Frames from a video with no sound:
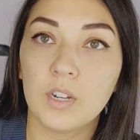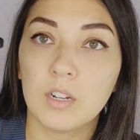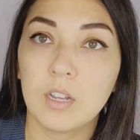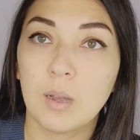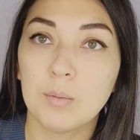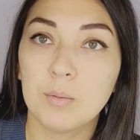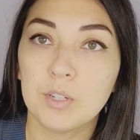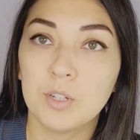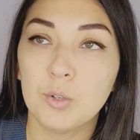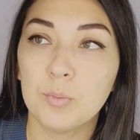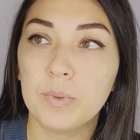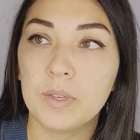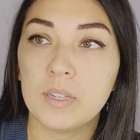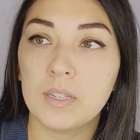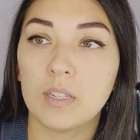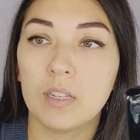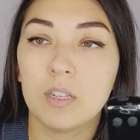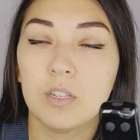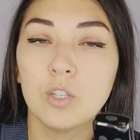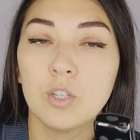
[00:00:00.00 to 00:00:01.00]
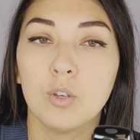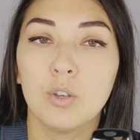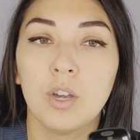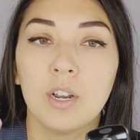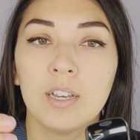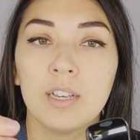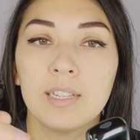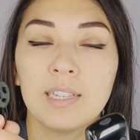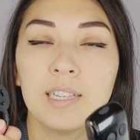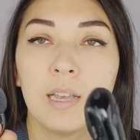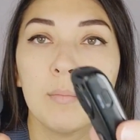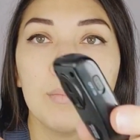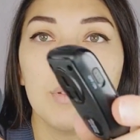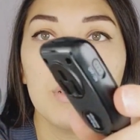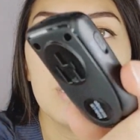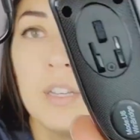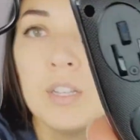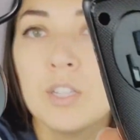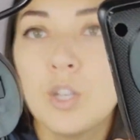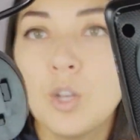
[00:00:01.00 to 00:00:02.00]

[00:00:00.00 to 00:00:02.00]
and it comes in two pieces. So you gotta assemble it.